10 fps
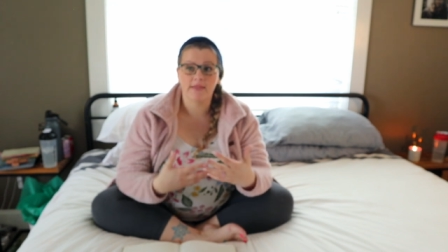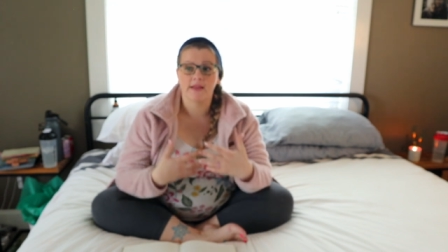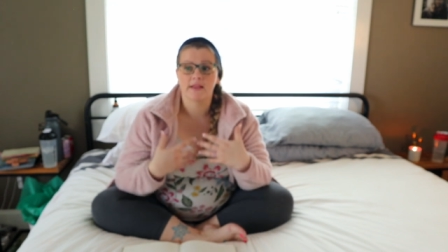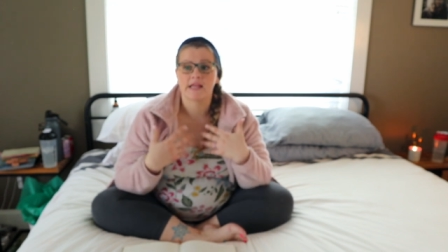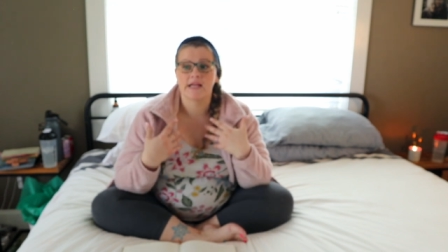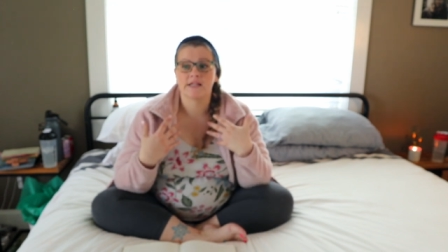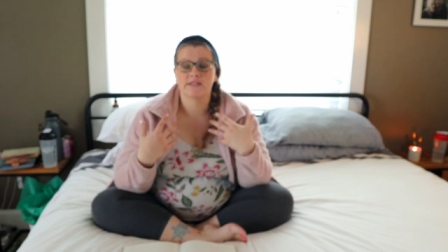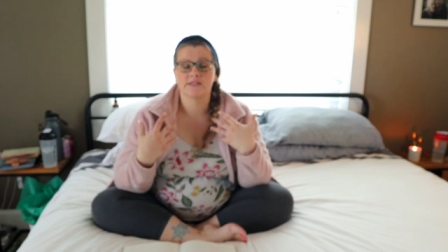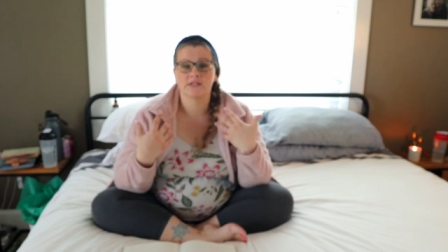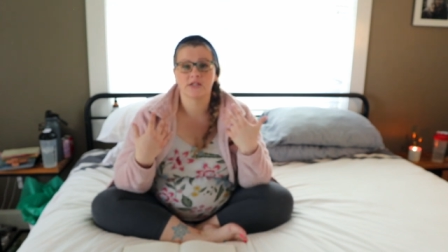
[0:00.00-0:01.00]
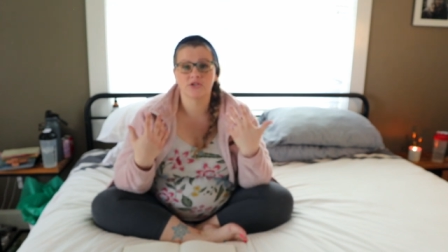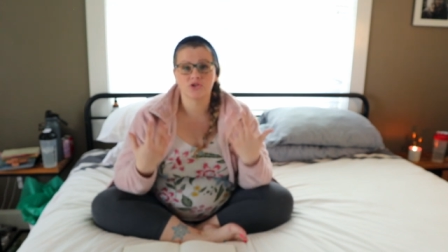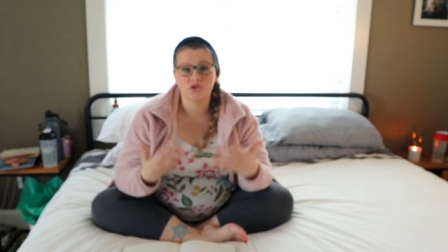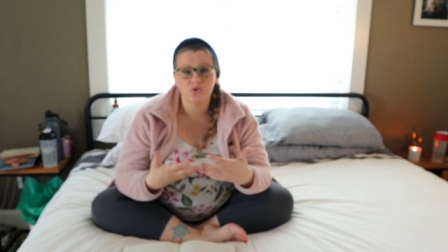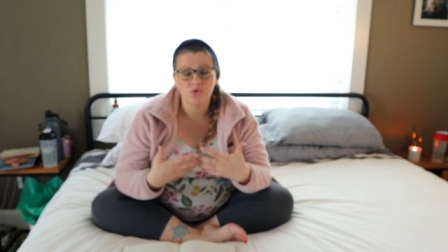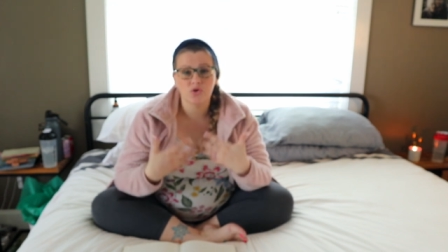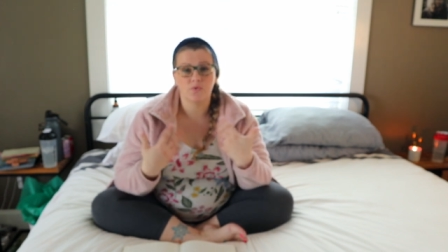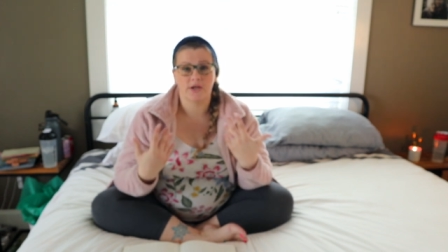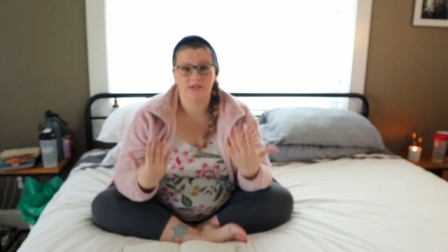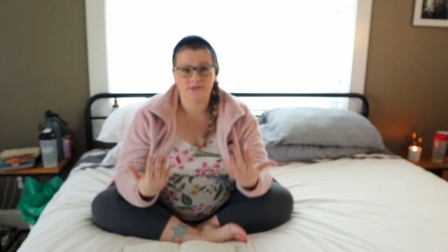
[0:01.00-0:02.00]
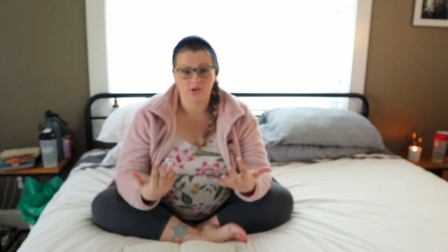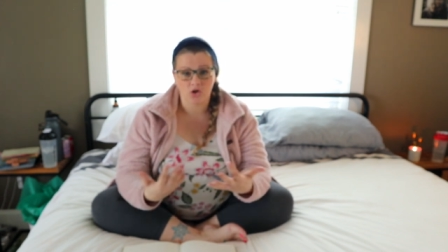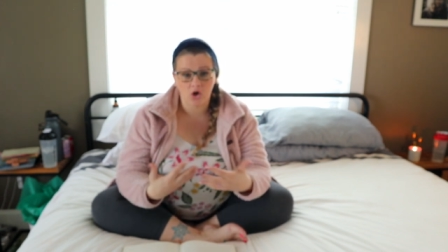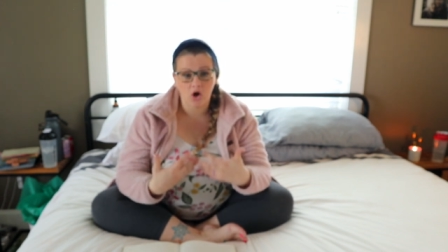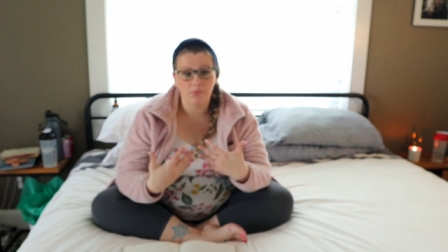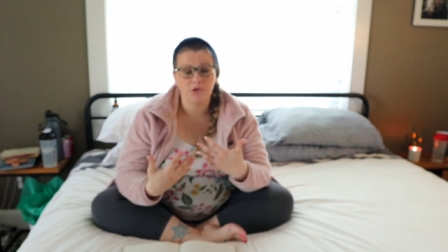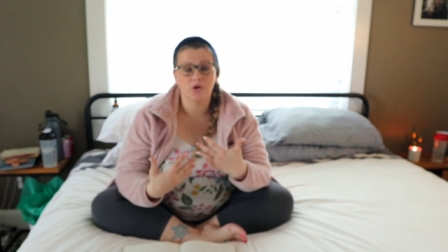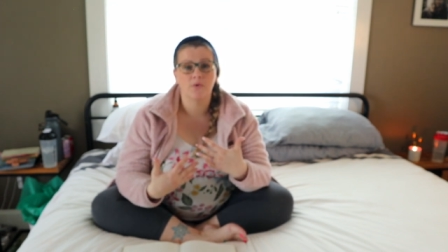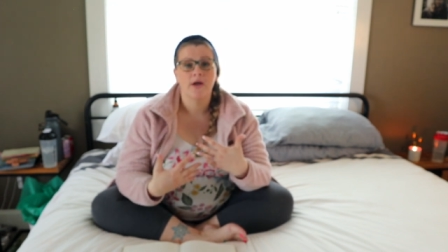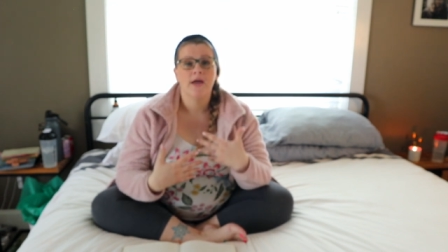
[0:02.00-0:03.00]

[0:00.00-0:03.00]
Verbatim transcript: Like that, it's going to soothe you and it's going to calm you